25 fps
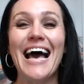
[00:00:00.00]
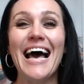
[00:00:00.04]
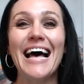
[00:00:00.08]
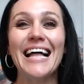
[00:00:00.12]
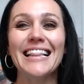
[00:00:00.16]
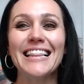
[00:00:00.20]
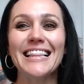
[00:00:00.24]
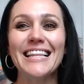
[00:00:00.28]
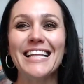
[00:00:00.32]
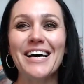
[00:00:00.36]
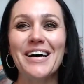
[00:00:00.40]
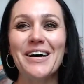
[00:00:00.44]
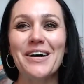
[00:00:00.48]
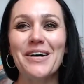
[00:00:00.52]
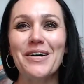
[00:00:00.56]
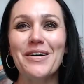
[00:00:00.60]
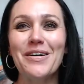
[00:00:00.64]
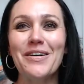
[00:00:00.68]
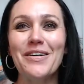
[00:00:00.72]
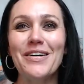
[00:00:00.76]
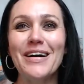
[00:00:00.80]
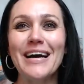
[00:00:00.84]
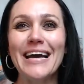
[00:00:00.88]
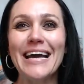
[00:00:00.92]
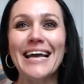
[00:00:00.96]

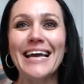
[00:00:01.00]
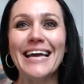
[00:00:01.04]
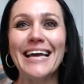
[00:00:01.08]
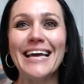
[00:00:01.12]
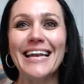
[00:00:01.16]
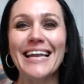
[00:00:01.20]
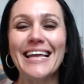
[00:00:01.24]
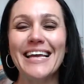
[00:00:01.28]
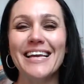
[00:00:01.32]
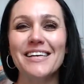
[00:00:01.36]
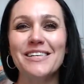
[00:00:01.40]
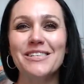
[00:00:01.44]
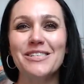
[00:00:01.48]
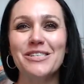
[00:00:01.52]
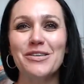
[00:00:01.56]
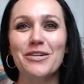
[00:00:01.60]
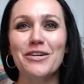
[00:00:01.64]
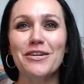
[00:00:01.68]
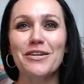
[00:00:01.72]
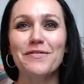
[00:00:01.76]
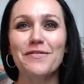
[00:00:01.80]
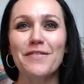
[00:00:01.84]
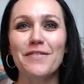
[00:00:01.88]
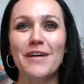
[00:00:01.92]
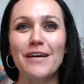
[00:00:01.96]
Hello, it is
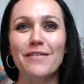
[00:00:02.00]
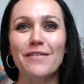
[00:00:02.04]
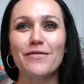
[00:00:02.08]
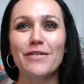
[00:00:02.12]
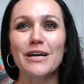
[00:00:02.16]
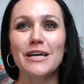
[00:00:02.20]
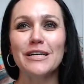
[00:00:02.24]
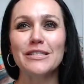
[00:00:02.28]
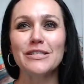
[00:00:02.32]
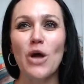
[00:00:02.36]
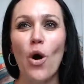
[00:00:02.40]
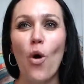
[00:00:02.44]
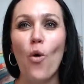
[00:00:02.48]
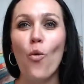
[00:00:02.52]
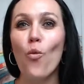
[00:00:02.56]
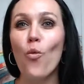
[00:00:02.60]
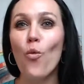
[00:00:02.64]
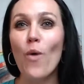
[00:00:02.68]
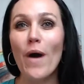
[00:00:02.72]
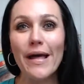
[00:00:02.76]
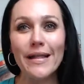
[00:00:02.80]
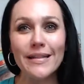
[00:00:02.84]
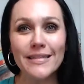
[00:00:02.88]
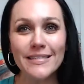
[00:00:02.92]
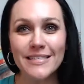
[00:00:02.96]
your favorite
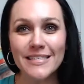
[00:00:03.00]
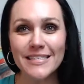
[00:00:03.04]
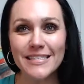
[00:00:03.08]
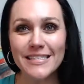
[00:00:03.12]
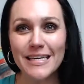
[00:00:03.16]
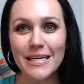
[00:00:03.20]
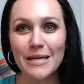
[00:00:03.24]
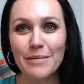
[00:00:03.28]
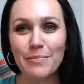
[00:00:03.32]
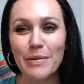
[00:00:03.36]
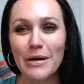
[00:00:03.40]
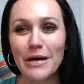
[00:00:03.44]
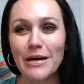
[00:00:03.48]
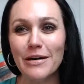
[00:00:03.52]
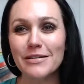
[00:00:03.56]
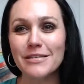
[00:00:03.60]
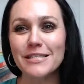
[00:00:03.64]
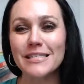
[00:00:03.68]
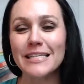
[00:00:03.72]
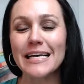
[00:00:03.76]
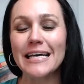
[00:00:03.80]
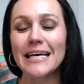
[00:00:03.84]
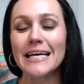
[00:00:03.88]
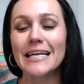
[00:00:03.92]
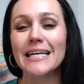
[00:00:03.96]
Wednesday
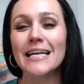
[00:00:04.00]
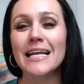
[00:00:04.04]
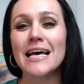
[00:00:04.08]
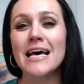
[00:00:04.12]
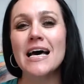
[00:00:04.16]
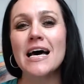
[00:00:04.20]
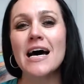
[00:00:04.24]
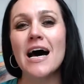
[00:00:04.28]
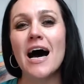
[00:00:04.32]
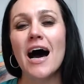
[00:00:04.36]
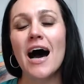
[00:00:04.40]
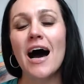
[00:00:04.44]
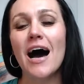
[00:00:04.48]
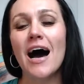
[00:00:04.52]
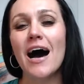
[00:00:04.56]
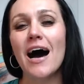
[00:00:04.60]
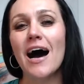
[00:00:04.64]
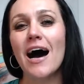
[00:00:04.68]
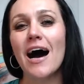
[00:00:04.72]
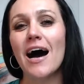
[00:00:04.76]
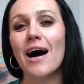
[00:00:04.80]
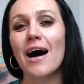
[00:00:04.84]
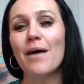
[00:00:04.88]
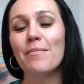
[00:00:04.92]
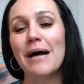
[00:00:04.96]
person.
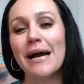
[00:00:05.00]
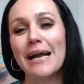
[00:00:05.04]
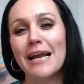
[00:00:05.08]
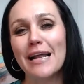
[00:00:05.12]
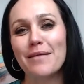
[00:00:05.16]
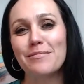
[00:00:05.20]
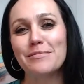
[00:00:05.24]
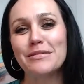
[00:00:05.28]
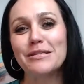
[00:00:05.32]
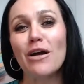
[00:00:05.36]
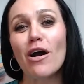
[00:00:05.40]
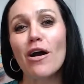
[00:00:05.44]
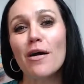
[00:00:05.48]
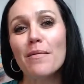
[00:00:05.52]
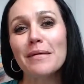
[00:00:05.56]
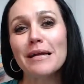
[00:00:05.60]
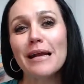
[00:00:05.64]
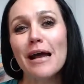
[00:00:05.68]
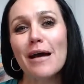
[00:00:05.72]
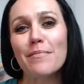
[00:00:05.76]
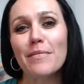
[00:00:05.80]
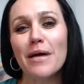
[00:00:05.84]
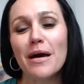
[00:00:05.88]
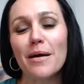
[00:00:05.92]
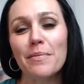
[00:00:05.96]
My name's Carmen.
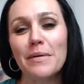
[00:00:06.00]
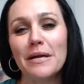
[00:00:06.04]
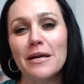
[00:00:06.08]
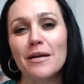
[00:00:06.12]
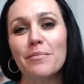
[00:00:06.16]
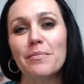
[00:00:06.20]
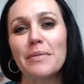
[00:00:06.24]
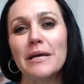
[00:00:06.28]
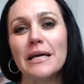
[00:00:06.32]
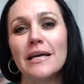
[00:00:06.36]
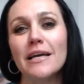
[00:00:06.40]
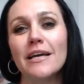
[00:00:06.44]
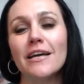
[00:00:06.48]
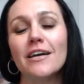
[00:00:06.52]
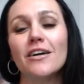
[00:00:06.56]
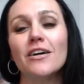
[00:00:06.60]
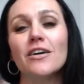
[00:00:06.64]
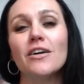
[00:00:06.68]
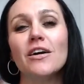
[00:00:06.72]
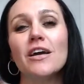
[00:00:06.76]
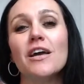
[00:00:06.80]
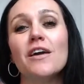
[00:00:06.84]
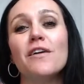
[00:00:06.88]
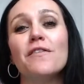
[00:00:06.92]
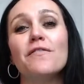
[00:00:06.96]
I'm happy to be
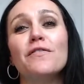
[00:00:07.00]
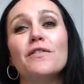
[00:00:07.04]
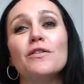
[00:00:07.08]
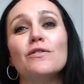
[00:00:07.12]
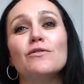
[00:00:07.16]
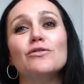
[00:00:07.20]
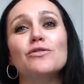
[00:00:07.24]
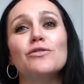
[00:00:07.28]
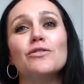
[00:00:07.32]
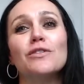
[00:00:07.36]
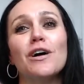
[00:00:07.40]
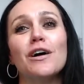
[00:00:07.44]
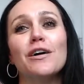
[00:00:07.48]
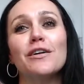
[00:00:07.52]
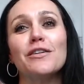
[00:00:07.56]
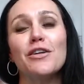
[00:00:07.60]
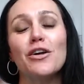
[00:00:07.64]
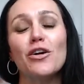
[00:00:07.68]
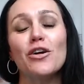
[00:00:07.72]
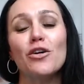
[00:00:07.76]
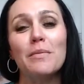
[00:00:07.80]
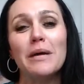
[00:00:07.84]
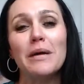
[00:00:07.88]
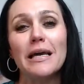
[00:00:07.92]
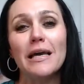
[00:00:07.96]
here. If you do not
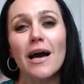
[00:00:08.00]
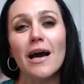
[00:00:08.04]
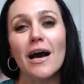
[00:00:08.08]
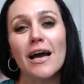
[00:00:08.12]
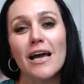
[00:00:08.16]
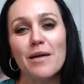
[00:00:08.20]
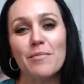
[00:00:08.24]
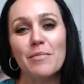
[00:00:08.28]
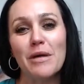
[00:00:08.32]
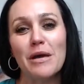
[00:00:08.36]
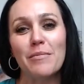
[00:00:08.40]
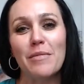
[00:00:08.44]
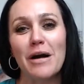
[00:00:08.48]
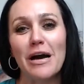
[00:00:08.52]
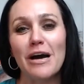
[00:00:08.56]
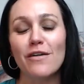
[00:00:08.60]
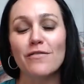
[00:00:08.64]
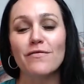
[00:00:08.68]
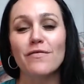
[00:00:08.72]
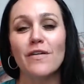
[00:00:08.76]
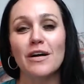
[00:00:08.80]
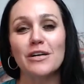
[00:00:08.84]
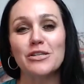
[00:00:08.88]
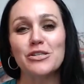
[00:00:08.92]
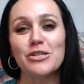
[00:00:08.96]
know me, I am a
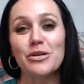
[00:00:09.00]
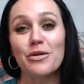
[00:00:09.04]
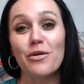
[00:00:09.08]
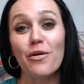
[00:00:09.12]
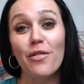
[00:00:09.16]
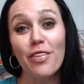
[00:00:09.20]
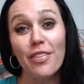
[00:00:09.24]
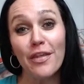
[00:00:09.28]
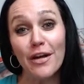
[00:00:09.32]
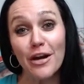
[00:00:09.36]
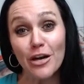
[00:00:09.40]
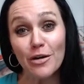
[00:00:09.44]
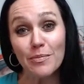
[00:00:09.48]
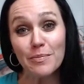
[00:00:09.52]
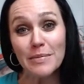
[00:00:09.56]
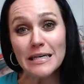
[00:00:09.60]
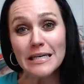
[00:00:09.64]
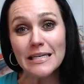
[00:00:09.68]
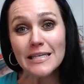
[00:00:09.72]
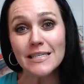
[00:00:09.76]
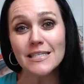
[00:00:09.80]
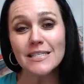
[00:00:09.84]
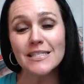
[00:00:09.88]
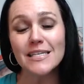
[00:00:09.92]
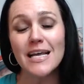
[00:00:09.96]
myofunctional
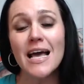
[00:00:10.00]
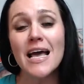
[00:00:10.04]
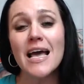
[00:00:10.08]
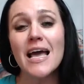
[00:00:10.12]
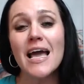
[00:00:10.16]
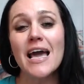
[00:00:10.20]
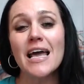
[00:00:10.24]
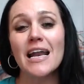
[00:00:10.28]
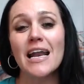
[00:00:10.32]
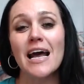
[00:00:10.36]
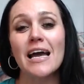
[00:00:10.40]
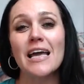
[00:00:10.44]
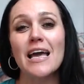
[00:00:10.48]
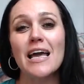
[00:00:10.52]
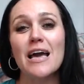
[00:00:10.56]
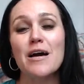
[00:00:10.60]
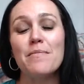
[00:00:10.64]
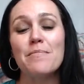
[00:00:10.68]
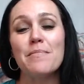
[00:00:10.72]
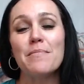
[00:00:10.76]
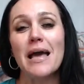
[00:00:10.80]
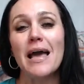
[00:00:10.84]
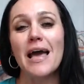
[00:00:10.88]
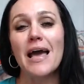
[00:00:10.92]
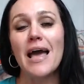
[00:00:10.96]
therapist and I
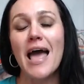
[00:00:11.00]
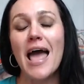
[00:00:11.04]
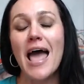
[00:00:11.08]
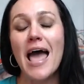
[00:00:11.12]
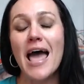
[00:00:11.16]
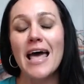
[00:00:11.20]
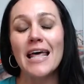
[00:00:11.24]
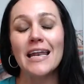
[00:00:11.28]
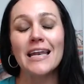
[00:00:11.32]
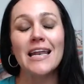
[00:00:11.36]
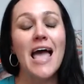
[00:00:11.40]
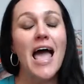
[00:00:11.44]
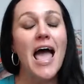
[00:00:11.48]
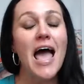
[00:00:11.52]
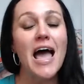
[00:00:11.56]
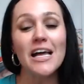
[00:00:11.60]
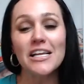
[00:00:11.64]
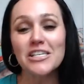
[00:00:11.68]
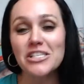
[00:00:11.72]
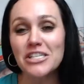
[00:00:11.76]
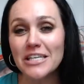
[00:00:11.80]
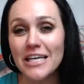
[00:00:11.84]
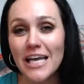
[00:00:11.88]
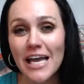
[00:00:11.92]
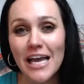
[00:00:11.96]
am an
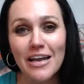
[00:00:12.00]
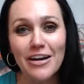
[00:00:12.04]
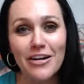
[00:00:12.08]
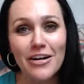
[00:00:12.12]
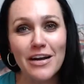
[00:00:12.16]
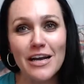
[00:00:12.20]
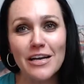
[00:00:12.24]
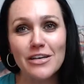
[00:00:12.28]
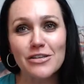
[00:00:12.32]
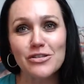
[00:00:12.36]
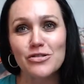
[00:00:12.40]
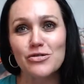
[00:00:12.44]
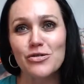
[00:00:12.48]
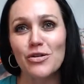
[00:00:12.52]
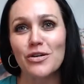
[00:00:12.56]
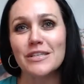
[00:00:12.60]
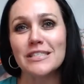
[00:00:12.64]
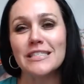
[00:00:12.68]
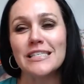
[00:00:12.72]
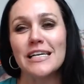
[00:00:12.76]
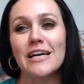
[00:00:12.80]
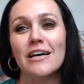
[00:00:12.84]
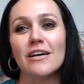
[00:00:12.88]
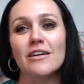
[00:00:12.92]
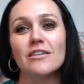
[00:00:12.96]
educator
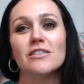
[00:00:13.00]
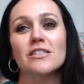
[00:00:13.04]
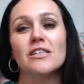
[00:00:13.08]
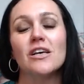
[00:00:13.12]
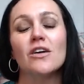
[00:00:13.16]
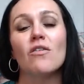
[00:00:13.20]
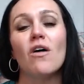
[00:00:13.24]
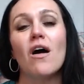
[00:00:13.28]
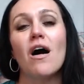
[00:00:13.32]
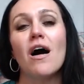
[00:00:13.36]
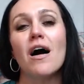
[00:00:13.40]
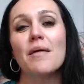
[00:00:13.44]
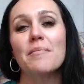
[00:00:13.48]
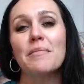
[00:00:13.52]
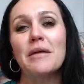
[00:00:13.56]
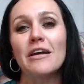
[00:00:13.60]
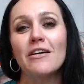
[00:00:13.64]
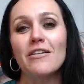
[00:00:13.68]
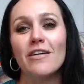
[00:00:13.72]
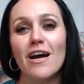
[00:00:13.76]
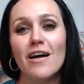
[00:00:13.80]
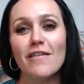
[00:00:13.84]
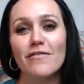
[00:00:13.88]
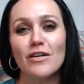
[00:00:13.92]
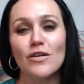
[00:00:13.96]
extraordinaire. So I'm
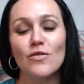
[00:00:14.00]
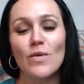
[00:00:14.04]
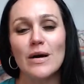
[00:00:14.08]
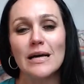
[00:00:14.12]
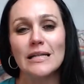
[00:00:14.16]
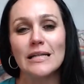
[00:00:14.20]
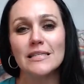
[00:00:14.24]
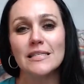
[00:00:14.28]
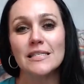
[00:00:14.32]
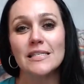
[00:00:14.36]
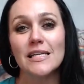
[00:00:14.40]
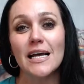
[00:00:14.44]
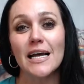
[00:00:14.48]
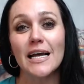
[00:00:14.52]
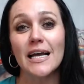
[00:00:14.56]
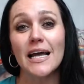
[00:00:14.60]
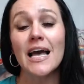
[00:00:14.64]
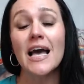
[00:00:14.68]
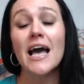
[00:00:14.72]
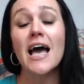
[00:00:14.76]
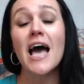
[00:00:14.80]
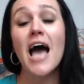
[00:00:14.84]
here every Wednesday